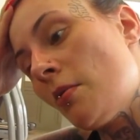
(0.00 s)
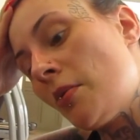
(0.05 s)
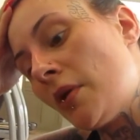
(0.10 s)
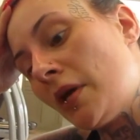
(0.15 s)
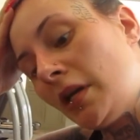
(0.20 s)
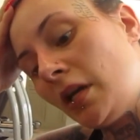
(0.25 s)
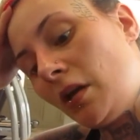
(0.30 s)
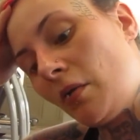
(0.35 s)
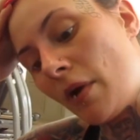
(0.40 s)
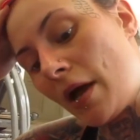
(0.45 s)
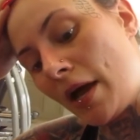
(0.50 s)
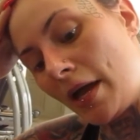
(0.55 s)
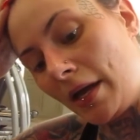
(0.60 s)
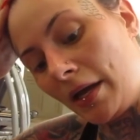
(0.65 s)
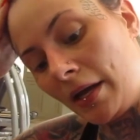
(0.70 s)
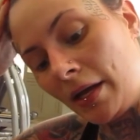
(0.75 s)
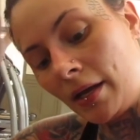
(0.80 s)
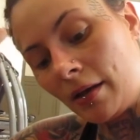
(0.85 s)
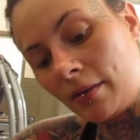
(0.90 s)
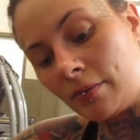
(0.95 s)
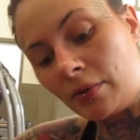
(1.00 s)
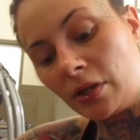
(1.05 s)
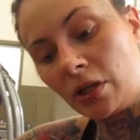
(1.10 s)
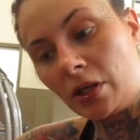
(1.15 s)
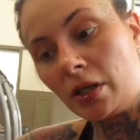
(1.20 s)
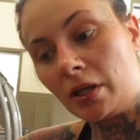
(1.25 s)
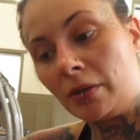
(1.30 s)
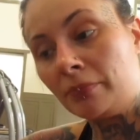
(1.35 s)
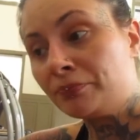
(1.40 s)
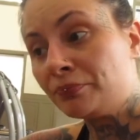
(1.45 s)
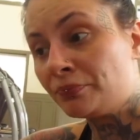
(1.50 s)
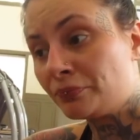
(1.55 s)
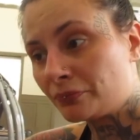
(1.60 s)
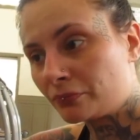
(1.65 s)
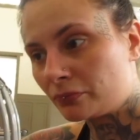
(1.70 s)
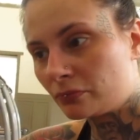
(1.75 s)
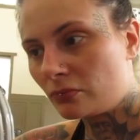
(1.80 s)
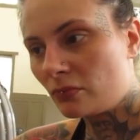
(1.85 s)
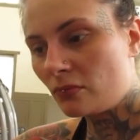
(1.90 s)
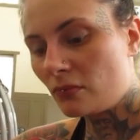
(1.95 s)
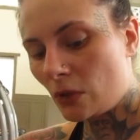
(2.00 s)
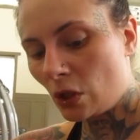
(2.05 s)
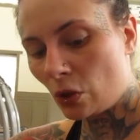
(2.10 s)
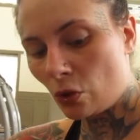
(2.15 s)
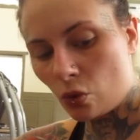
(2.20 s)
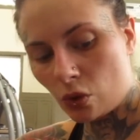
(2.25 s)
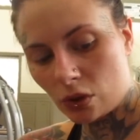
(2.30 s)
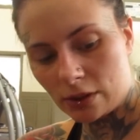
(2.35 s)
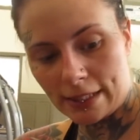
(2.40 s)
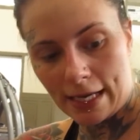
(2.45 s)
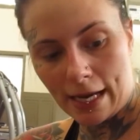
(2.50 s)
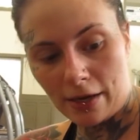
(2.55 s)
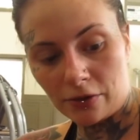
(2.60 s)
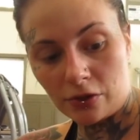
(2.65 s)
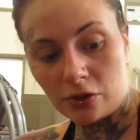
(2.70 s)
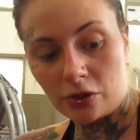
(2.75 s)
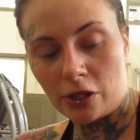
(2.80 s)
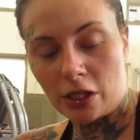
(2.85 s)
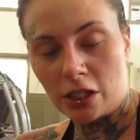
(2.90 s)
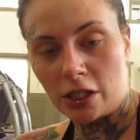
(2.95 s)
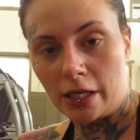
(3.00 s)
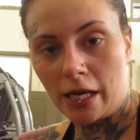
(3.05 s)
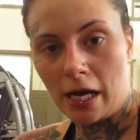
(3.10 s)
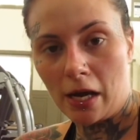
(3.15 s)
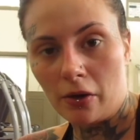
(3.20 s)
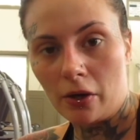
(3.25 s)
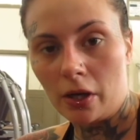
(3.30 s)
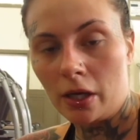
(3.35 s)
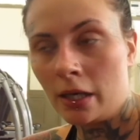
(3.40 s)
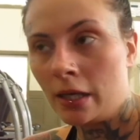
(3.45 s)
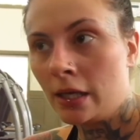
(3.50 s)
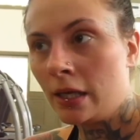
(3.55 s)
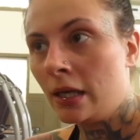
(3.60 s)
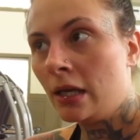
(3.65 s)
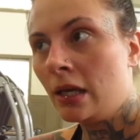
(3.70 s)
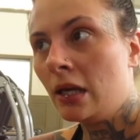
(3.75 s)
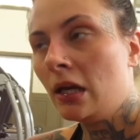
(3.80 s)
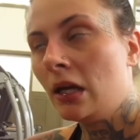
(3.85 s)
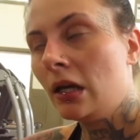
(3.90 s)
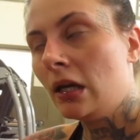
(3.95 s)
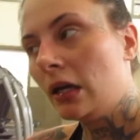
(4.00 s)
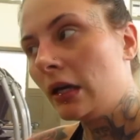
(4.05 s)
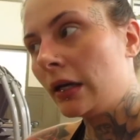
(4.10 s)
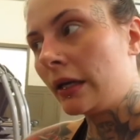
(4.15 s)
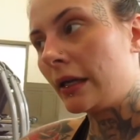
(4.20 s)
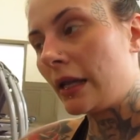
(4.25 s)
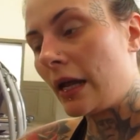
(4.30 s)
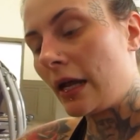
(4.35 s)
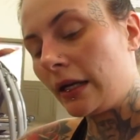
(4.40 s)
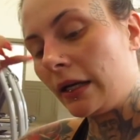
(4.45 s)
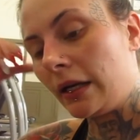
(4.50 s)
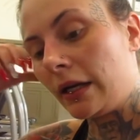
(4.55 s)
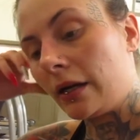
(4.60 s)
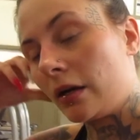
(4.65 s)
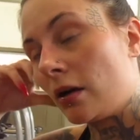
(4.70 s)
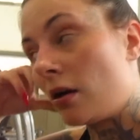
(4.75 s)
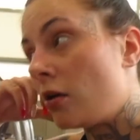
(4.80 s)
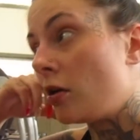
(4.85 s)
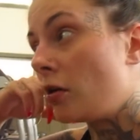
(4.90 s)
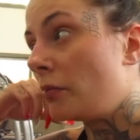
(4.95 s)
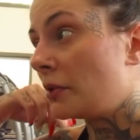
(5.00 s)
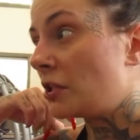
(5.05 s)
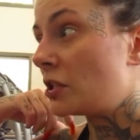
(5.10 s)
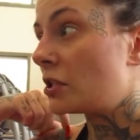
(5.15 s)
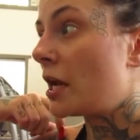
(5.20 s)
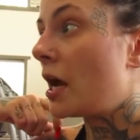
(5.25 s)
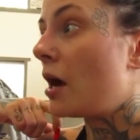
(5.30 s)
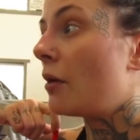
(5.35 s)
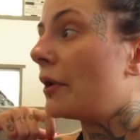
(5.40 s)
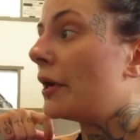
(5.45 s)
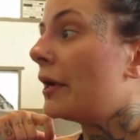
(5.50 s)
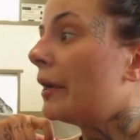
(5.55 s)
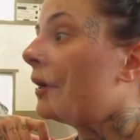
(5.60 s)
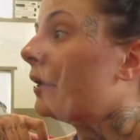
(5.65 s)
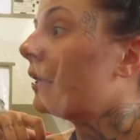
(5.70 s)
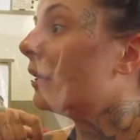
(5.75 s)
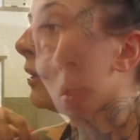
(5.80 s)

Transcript: Anyway, I'm gonna cool down, stretch it out, get out of here, go home and shower.